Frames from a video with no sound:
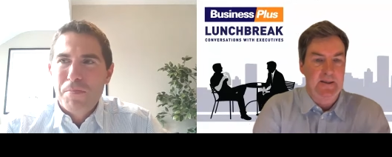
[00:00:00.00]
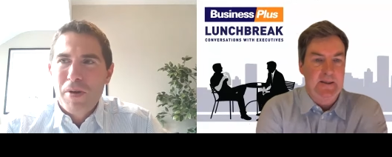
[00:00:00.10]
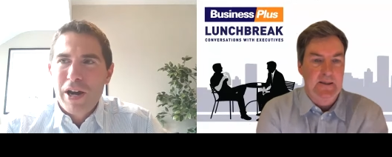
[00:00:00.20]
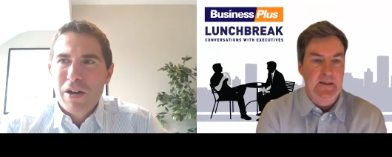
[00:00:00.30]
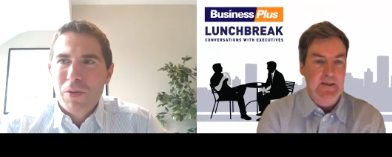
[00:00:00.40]
Speaker 1: a
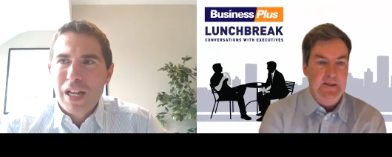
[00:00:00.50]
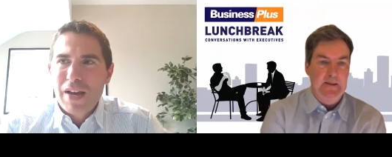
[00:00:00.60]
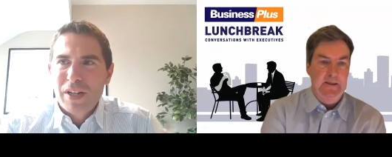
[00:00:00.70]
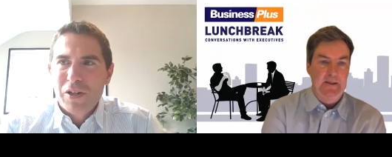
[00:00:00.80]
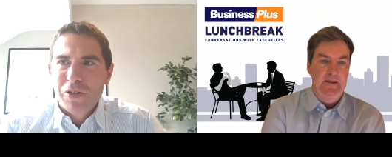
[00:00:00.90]
buyer will have
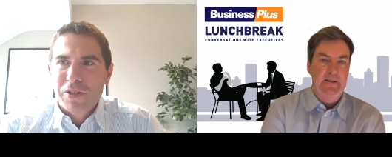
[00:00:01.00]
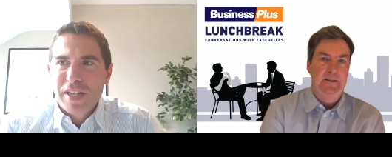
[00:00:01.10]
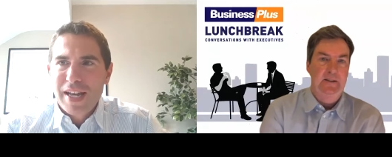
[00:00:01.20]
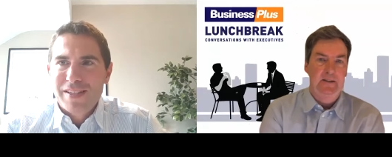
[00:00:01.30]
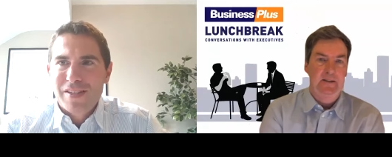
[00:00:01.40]
a good
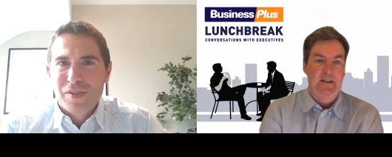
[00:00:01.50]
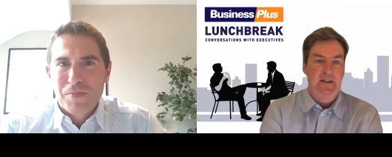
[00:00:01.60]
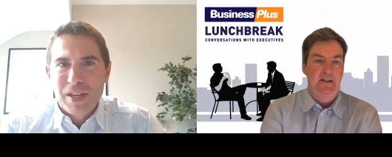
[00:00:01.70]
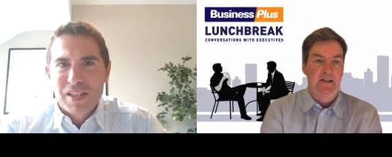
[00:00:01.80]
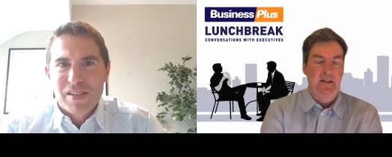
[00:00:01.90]
sense of the
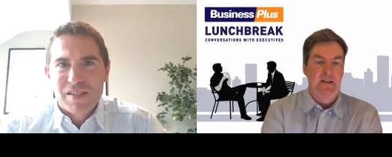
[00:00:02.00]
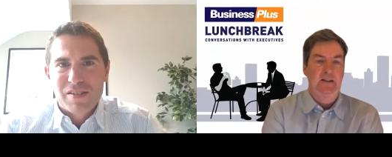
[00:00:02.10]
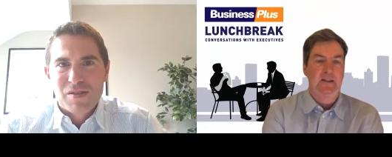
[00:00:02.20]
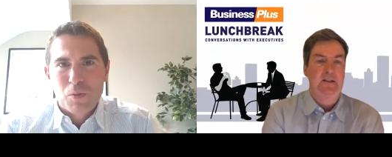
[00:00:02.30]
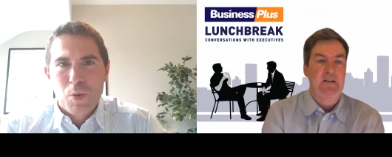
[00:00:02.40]

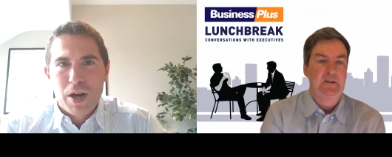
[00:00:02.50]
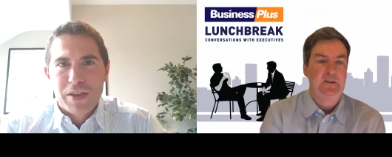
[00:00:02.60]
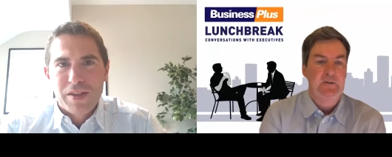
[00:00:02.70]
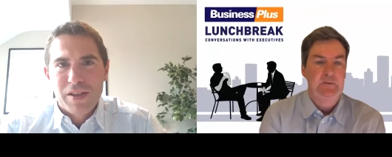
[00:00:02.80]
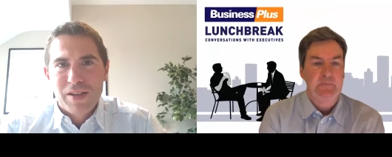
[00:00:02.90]
business,
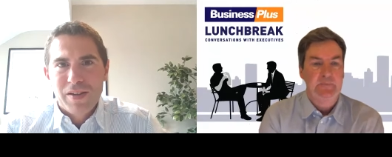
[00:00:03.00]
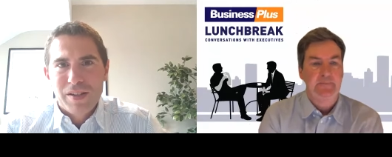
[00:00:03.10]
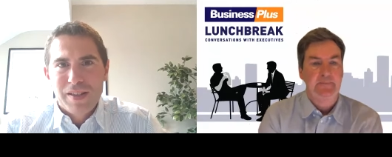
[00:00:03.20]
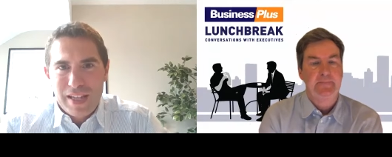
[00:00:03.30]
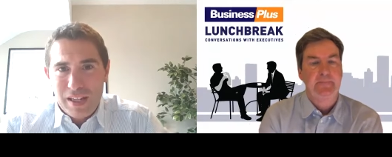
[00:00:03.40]
what the
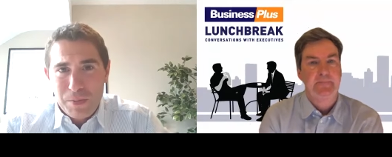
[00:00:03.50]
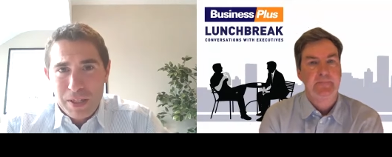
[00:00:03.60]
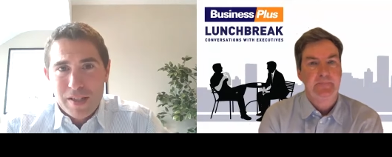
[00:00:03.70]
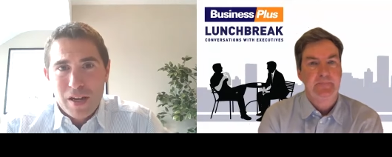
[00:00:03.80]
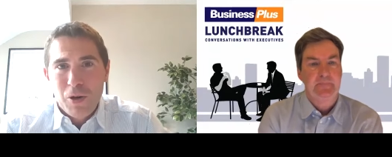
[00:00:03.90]
they'll have
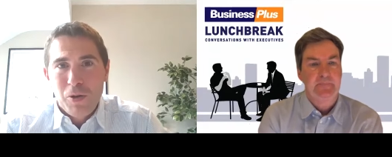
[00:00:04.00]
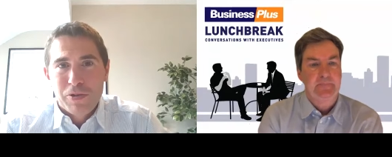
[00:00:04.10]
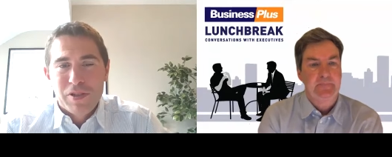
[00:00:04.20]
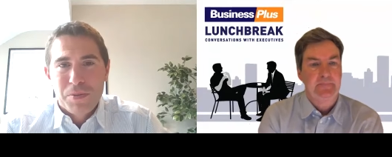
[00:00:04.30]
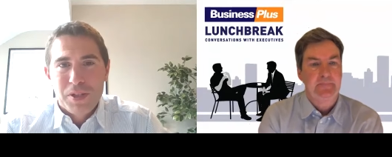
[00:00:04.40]
been told
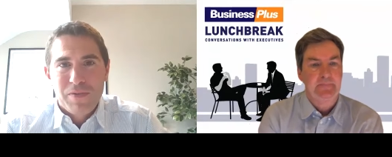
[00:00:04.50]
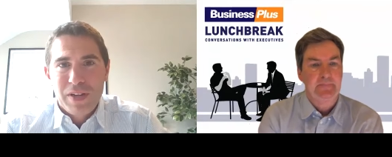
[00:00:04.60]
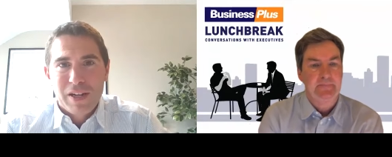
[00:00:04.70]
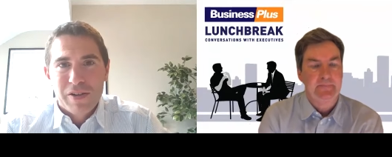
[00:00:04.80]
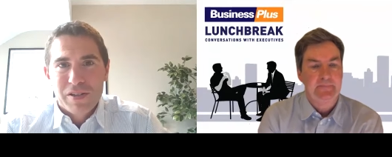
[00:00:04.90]
some of the
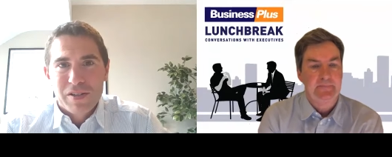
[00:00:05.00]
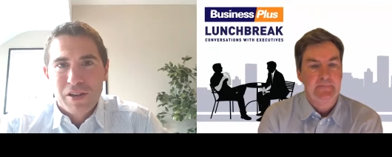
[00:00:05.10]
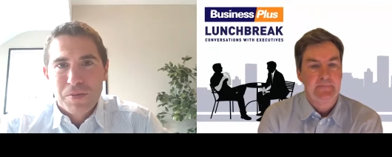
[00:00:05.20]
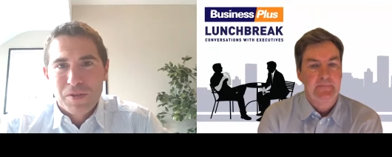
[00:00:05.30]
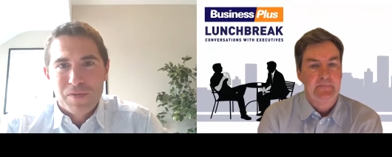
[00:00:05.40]
figures in
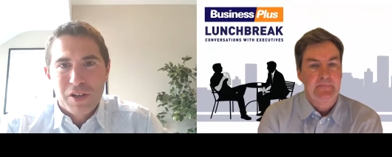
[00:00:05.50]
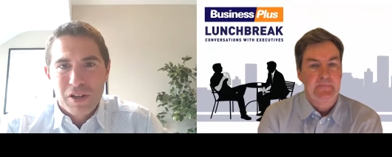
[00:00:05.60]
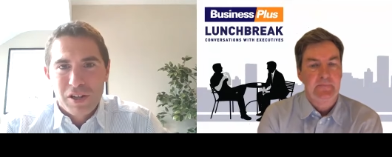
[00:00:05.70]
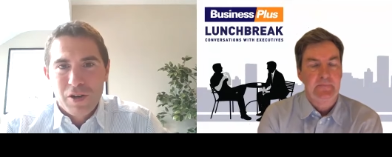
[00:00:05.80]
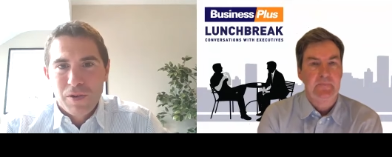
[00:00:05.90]
terms of
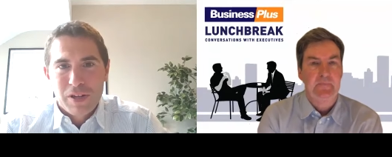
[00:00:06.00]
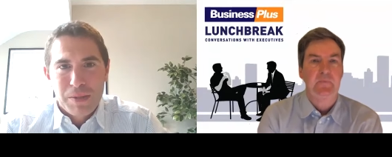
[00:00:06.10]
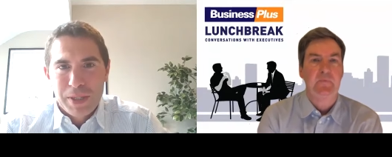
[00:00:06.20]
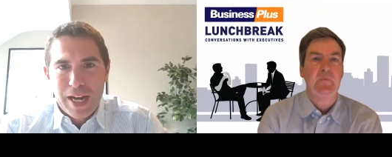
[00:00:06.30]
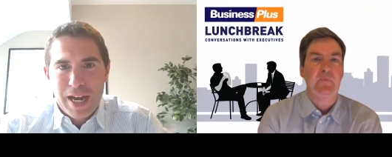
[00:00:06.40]
turnover,
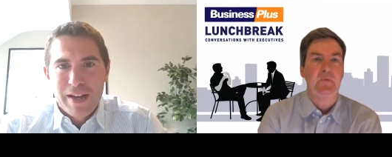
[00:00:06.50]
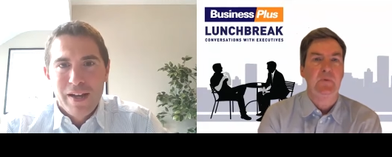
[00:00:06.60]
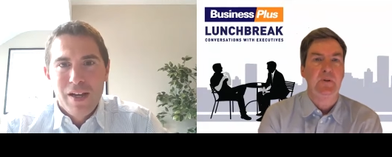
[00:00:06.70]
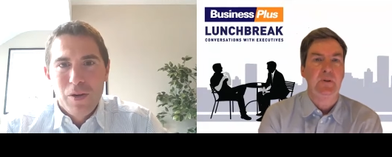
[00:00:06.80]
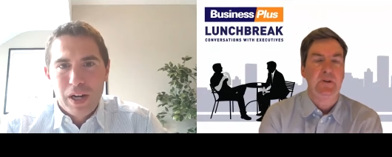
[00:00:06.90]
EBITDA,
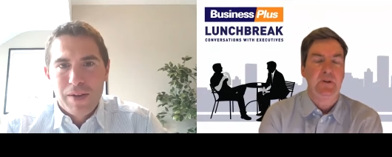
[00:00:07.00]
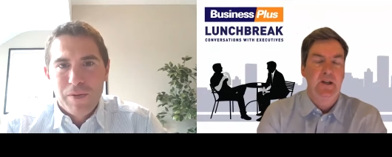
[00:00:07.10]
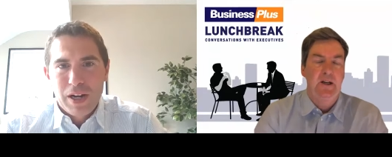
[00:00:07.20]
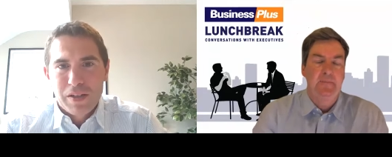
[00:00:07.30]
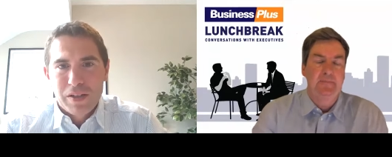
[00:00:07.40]
whatever
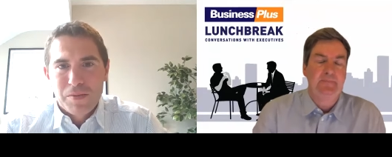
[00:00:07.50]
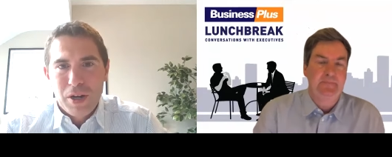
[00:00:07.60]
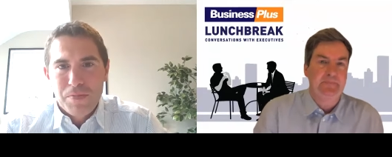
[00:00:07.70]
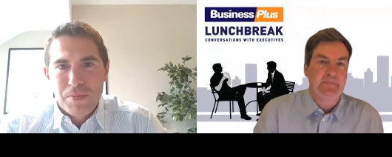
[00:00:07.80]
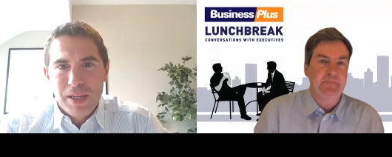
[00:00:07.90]
yeah. else it
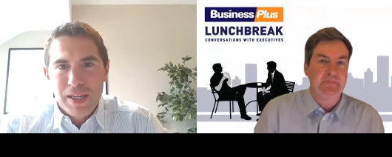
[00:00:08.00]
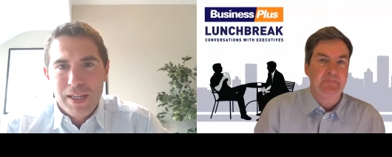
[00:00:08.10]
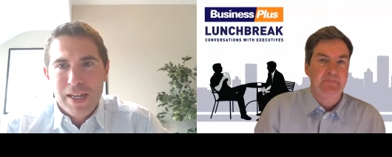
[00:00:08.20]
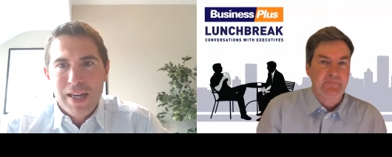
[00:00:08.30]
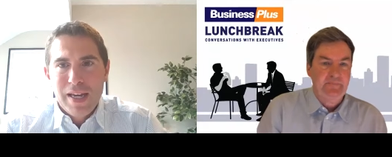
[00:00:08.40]
might
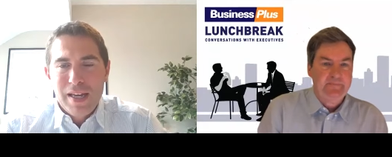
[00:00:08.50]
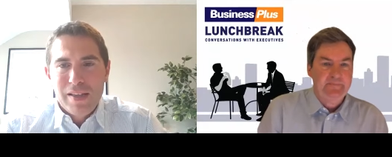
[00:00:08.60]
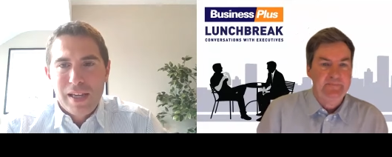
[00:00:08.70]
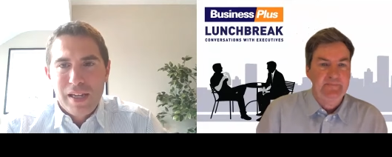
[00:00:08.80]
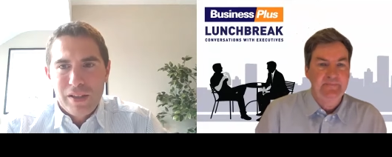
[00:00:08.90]
be.
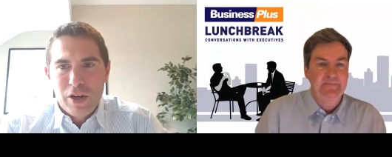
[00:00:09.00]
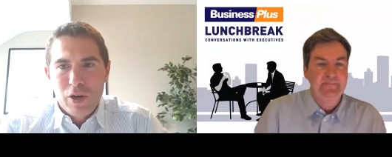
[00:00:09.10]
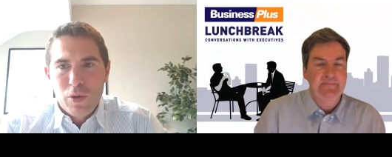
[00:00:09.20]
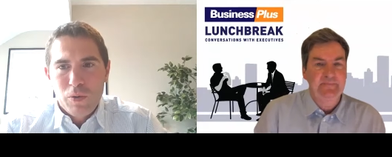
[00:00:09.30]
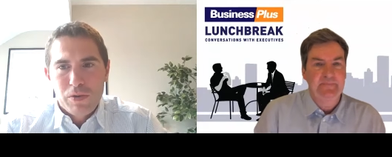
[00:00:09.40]
They'll
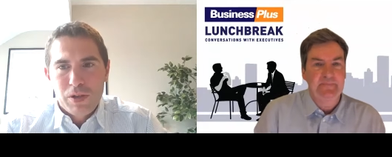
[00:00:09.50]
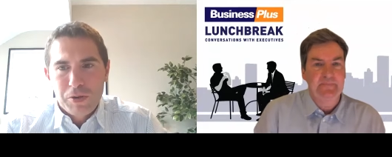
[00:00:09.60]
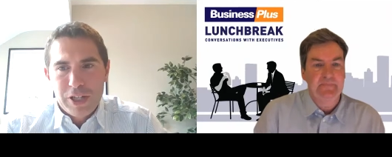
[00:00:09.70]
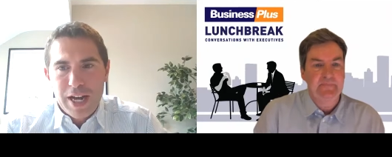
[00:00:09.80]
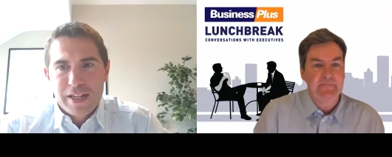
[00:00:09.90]
know the
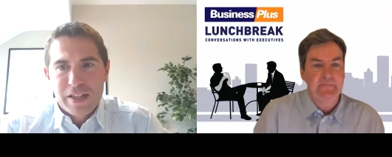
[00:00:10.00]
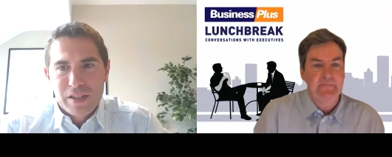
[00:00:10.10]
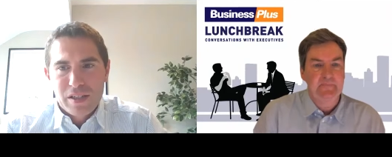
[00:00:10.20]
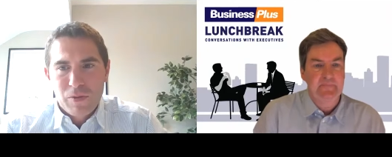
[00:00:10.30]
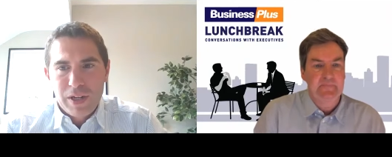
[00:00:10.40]
projections
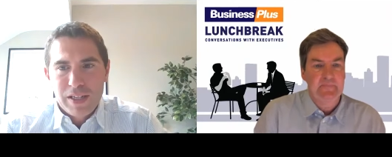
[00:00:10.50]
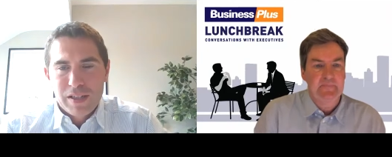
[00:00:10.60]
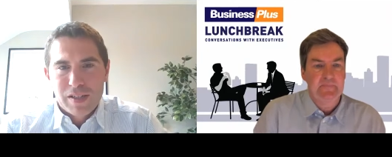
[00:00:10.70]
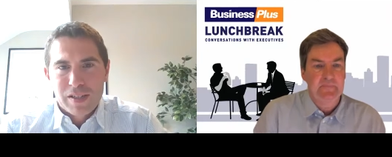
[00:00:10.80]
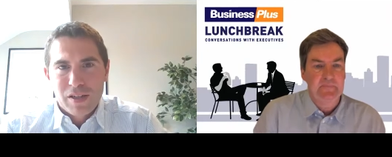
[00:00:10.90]
and the
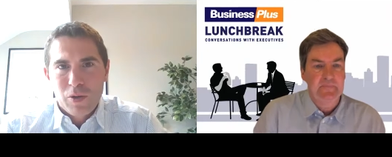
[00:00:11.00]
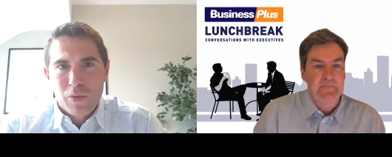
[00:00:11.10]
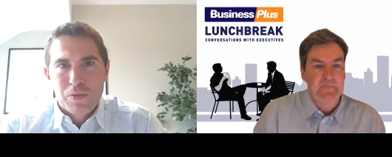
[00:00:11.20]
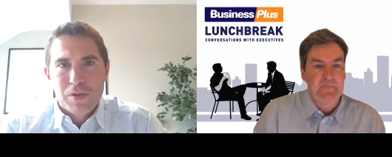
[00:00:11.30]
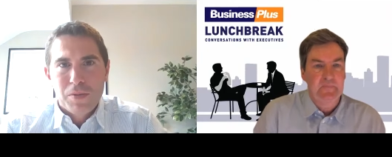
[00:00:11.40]
reasons. So
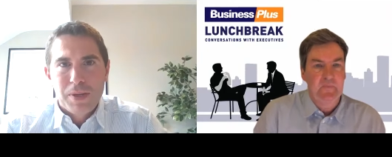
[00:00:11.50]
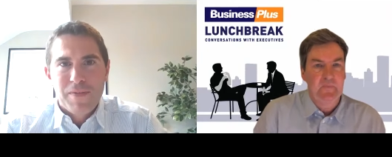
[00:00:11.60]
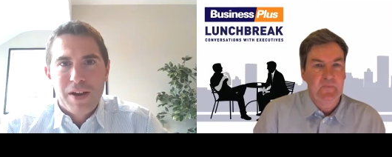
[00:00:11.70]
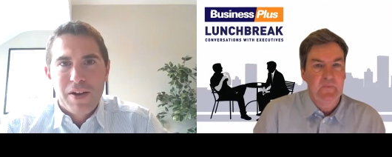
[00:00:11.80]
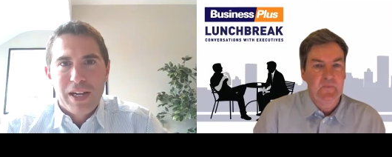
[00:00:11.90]
there'll be a
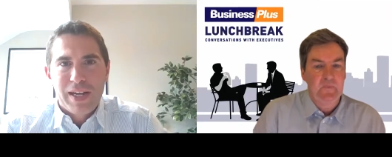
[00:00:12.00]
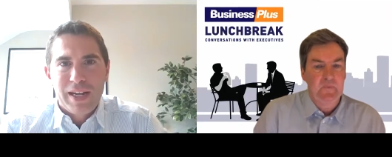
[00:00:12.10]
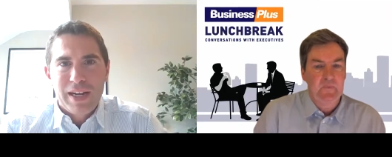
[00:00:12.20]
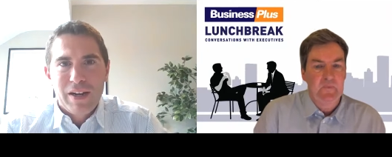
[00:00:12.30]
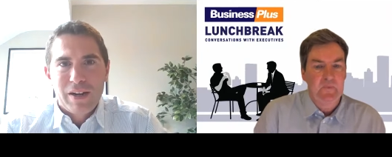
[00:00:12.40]
very
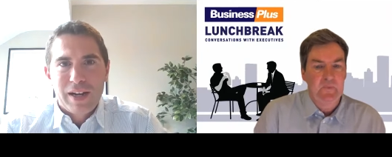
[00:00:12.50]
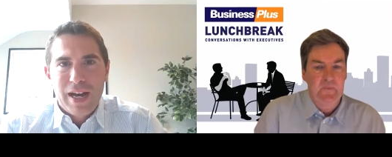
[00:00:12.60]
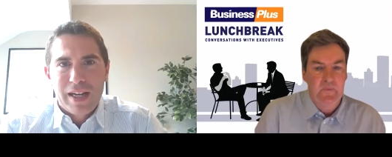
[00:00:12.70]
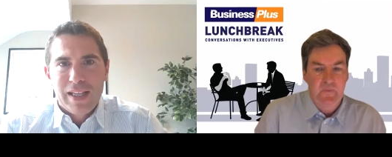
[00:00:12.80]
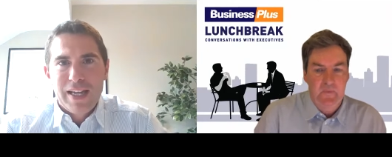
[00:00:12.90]
clear
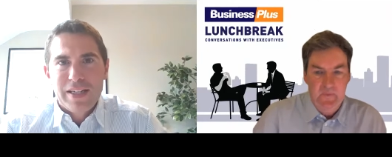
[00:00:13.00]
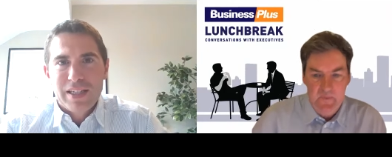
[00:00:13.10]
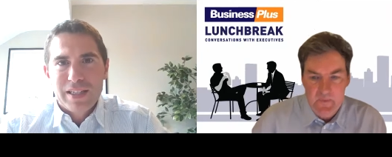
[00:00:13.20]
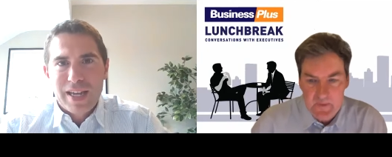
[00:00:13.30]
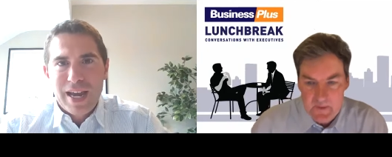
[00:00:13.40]
calculation as to